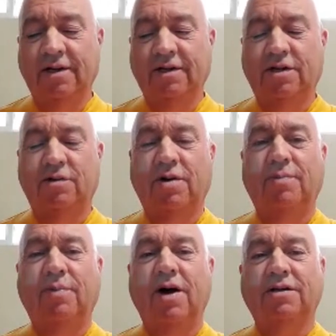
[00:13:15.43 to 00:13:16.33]
So he
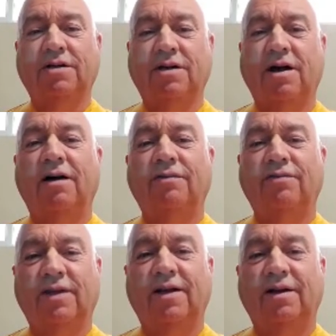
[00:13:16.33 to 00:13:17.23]
boxed off
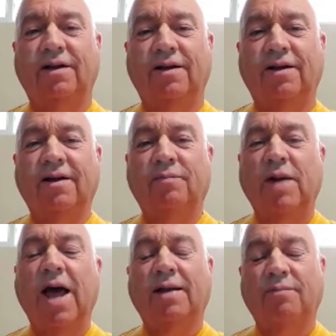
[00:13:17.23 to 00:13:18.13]
the
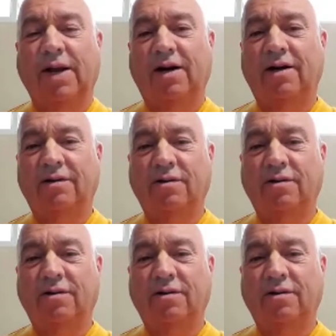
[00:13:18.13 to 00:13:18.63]
black bear,